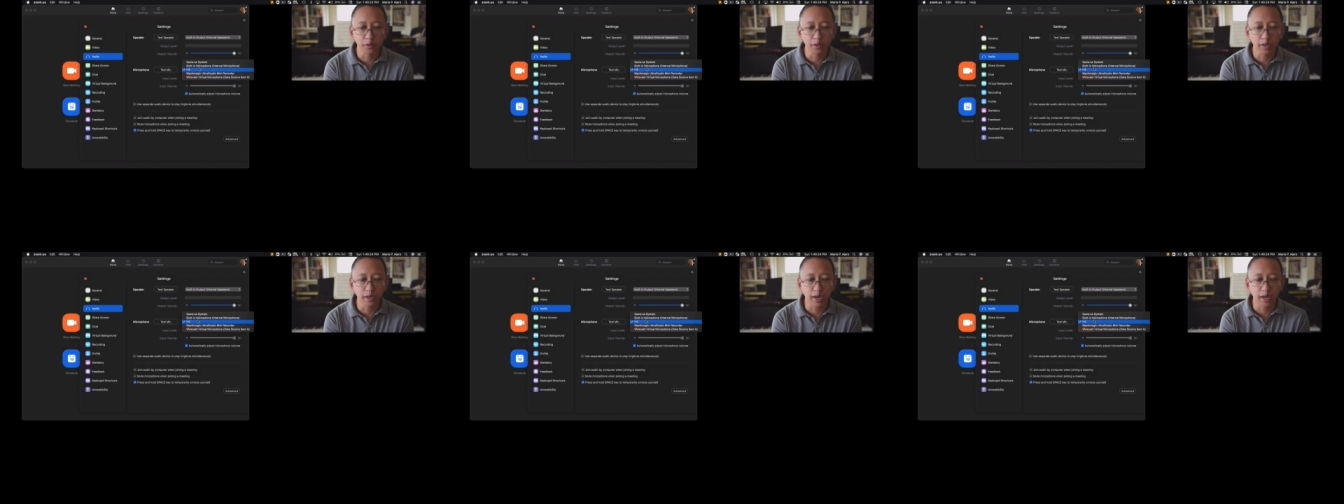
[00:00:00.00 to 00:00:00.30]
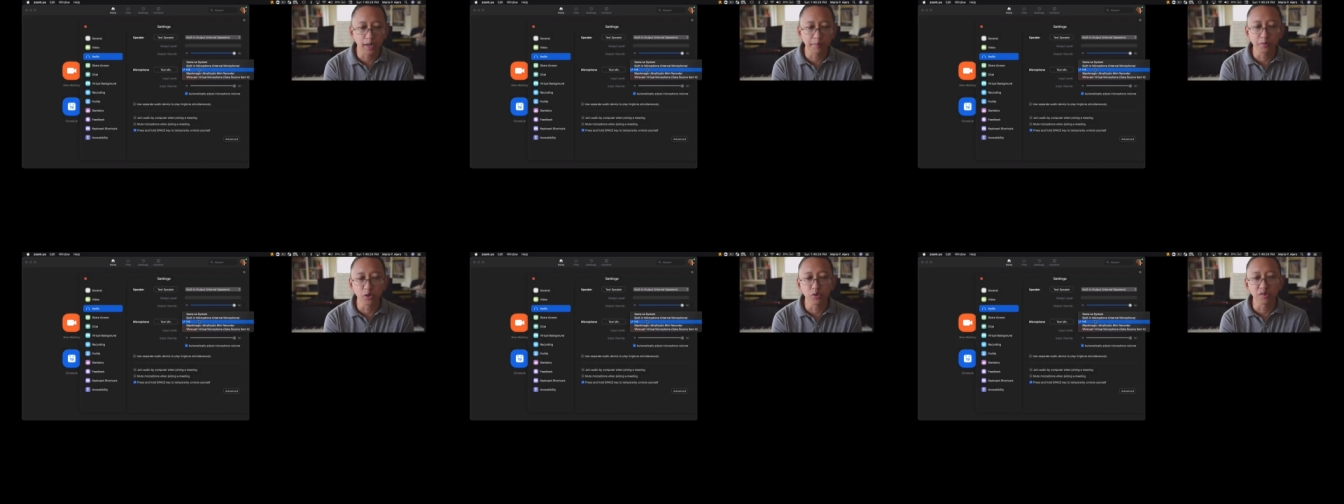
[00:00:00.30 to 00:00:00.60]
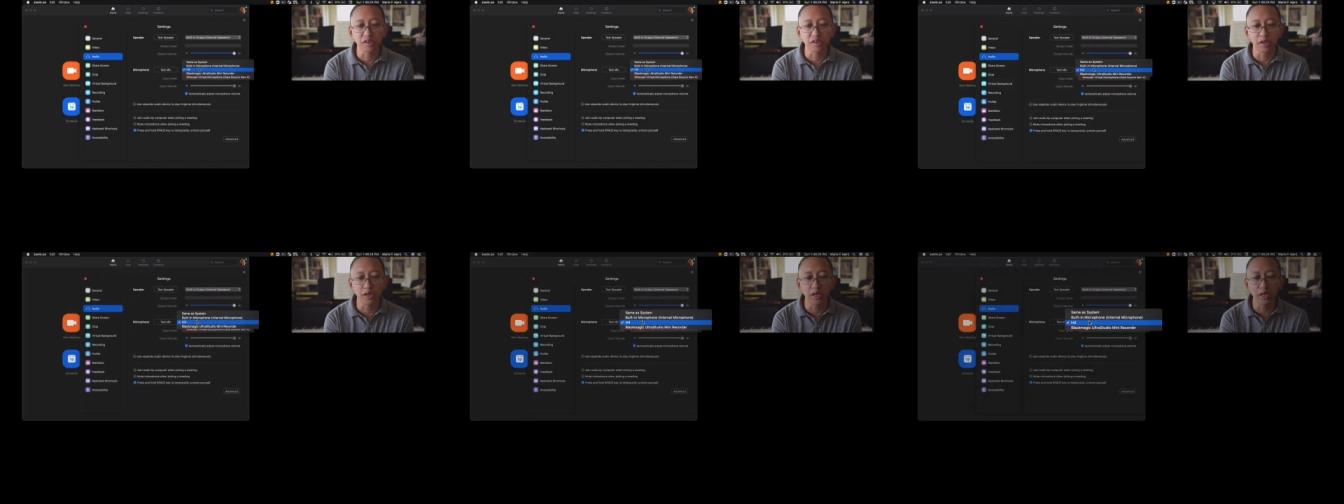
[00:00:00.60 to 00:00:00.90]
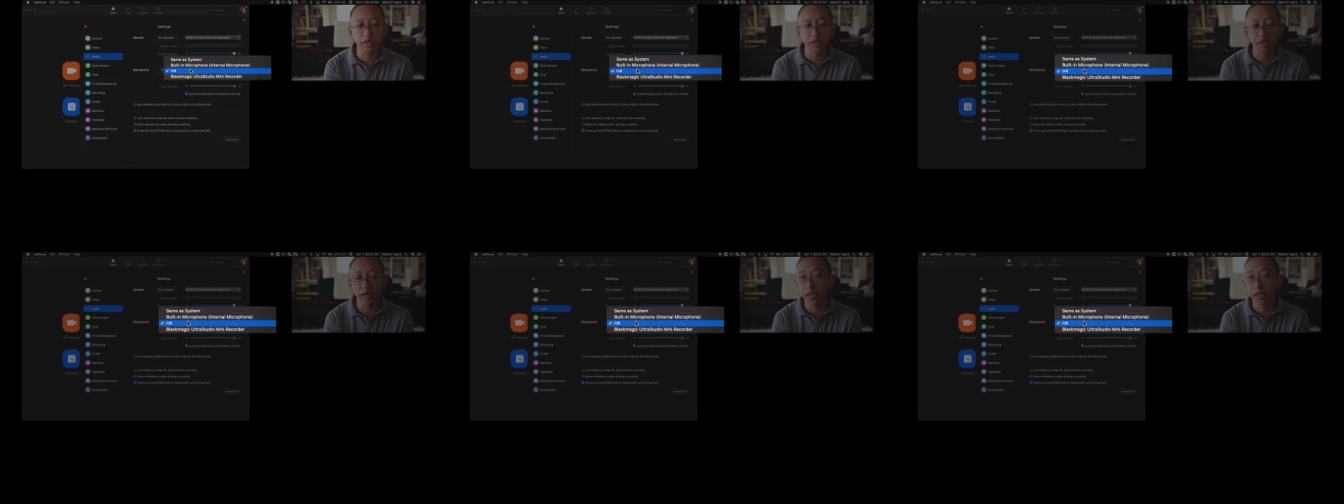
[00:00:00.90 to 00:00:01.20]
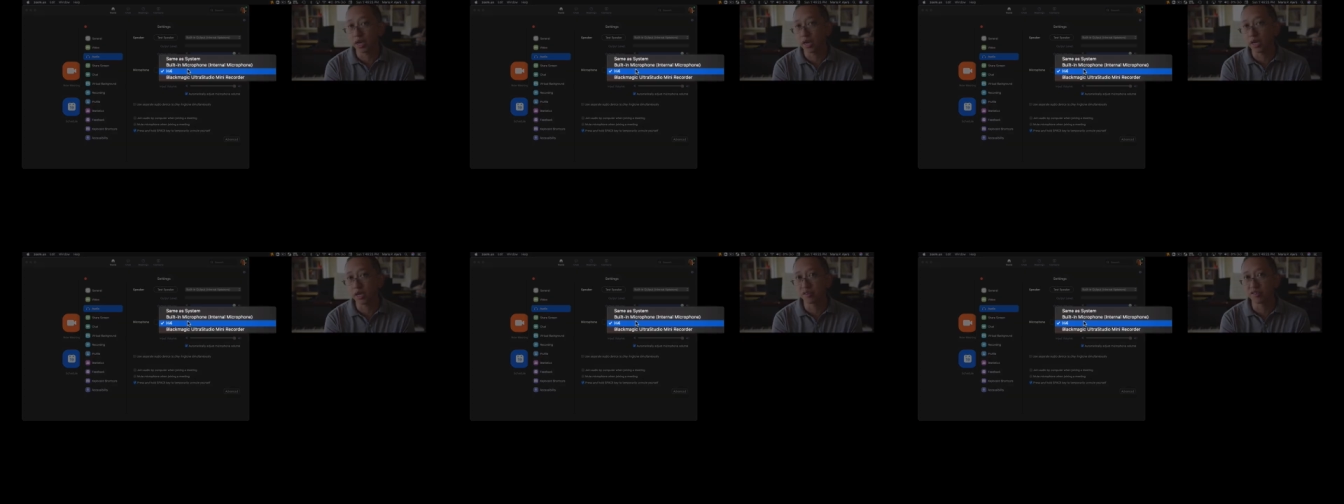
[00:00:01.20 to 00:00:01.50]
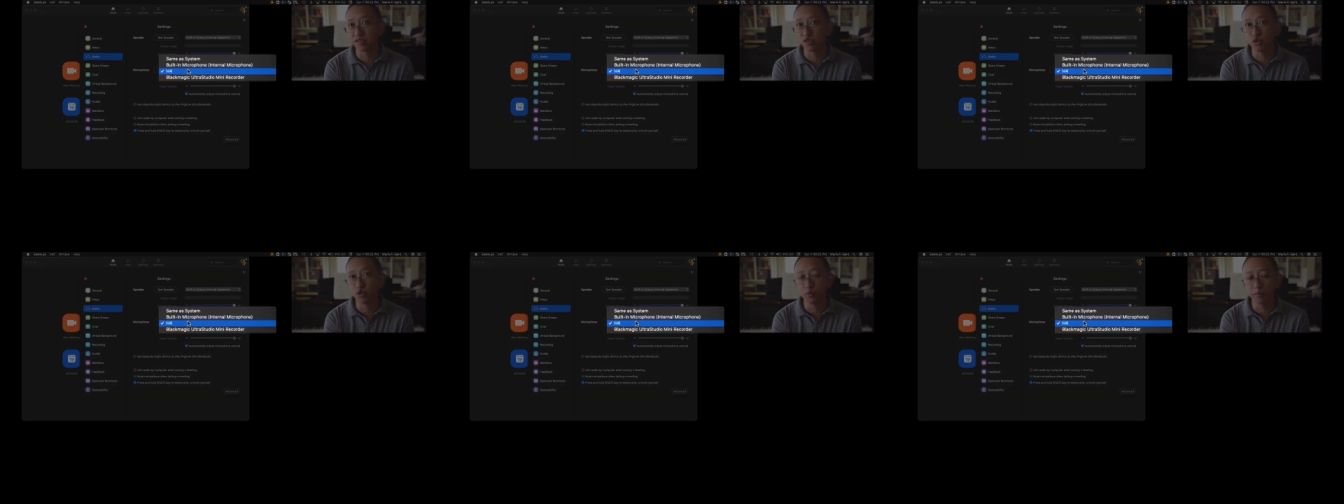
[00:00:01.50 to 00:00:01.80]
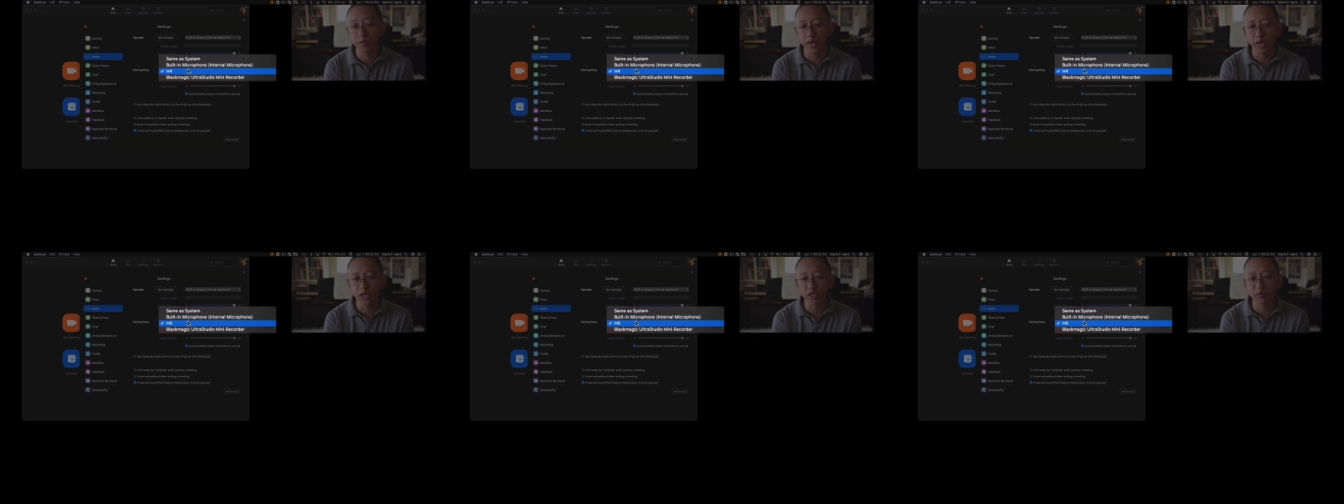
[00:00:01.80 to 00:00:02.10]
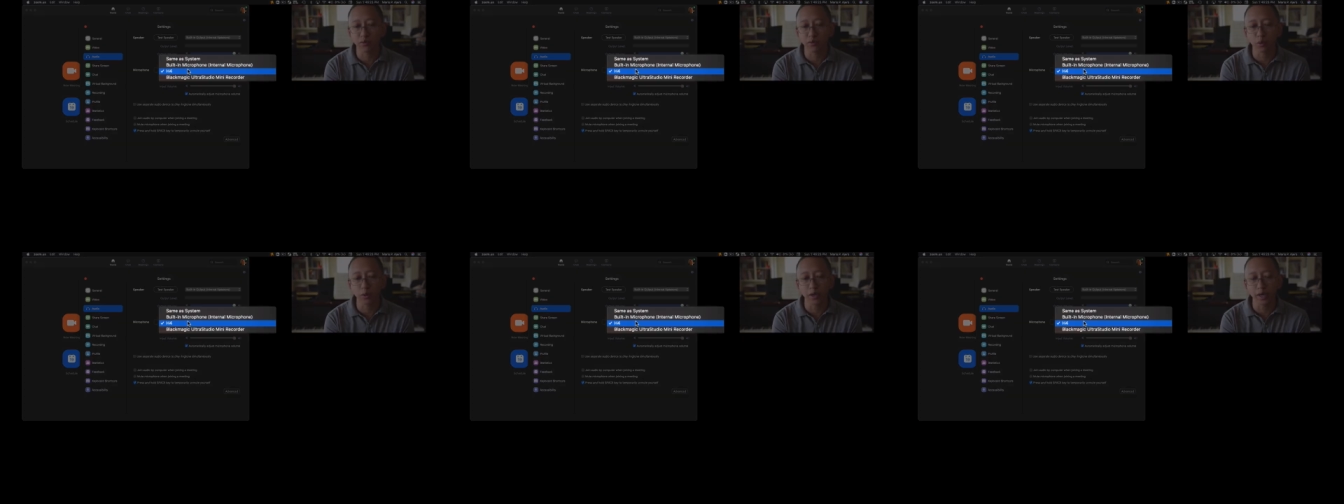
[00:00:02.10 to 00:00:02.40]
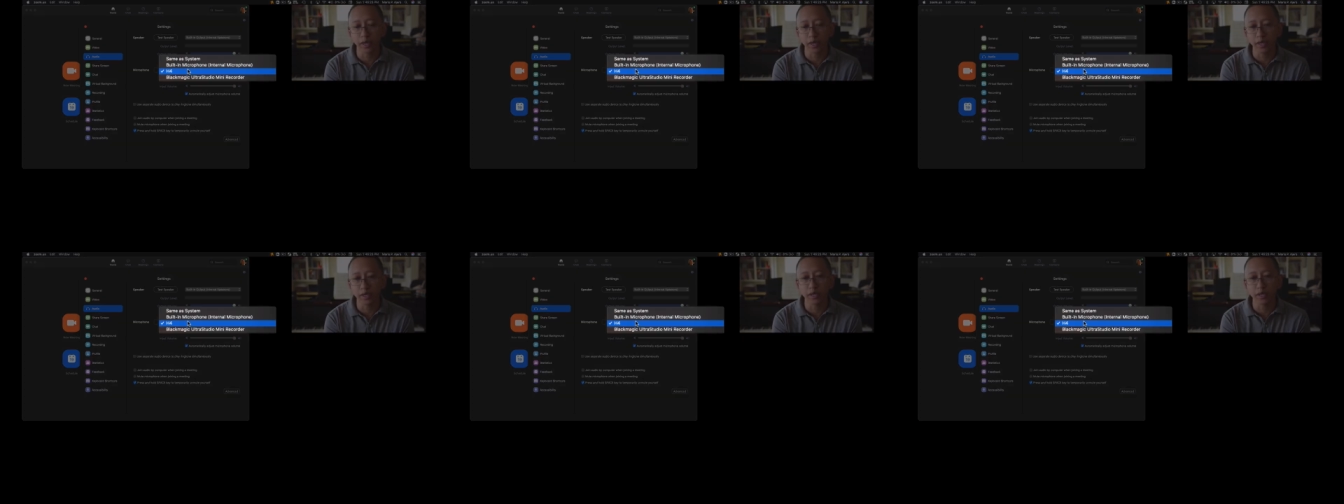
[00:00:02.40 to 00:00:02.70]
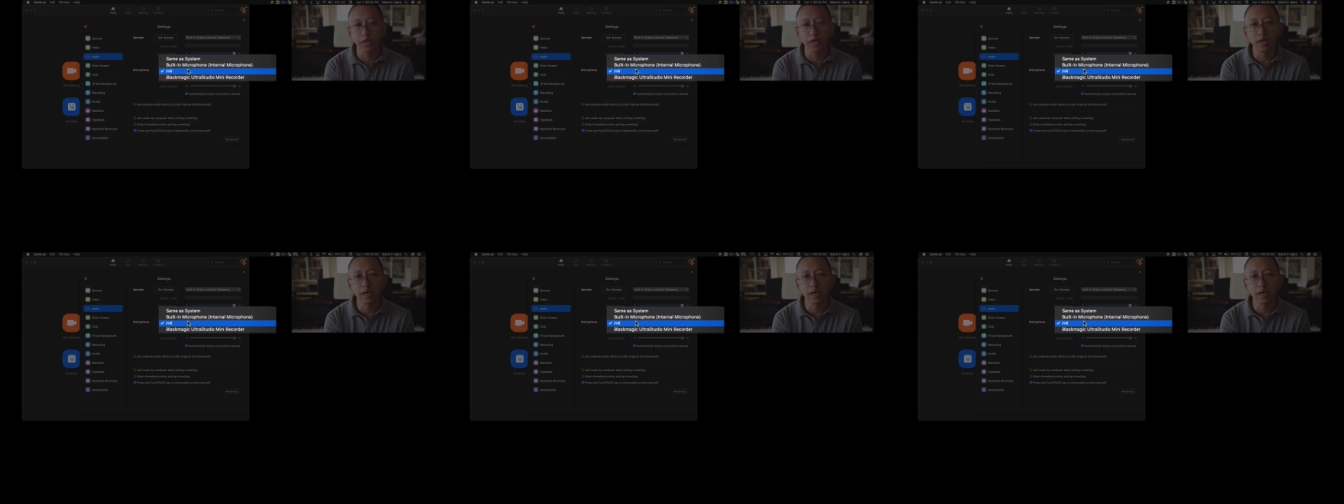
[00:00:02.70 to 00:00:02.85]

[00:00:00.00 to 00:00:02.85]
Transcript: I'm using a, a Zoom H4n